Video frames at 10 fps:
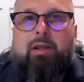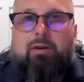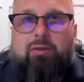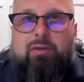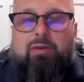
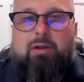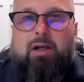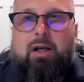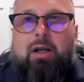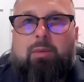else.
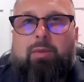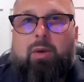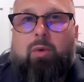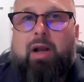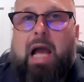They
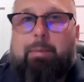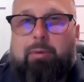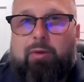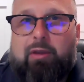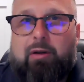weren't
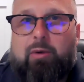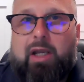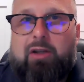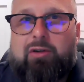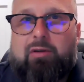happy with the
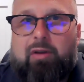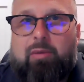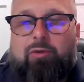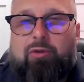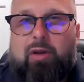location of
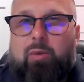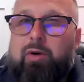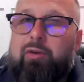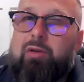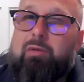them, so they
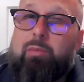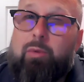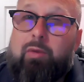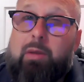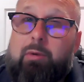want us to
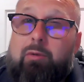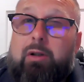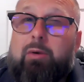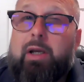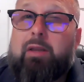remove them and
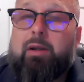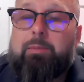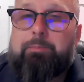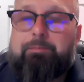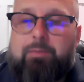relocate
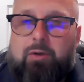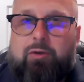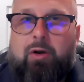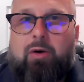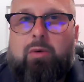them.
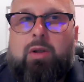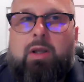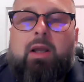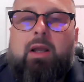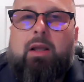So
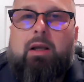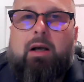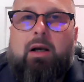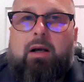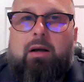
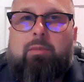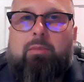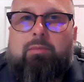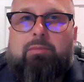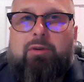
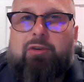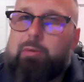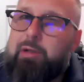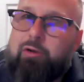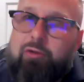this is
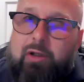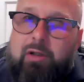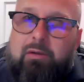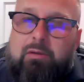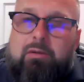going to be
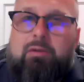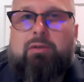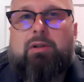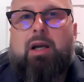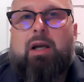interesting.
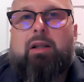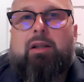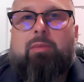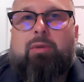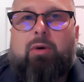I
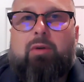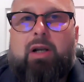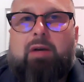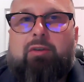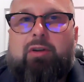let them know that
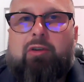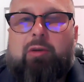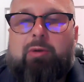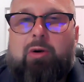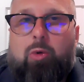obviously there's
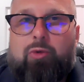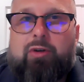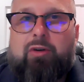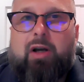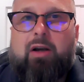going to be holes in
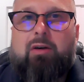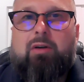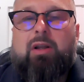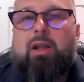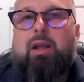their tile,
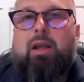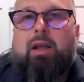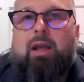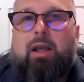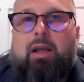
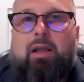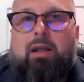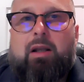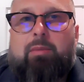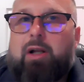
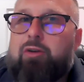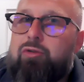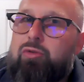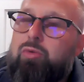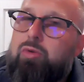and I'm not
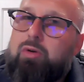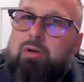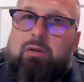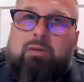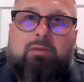
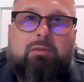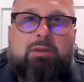sure,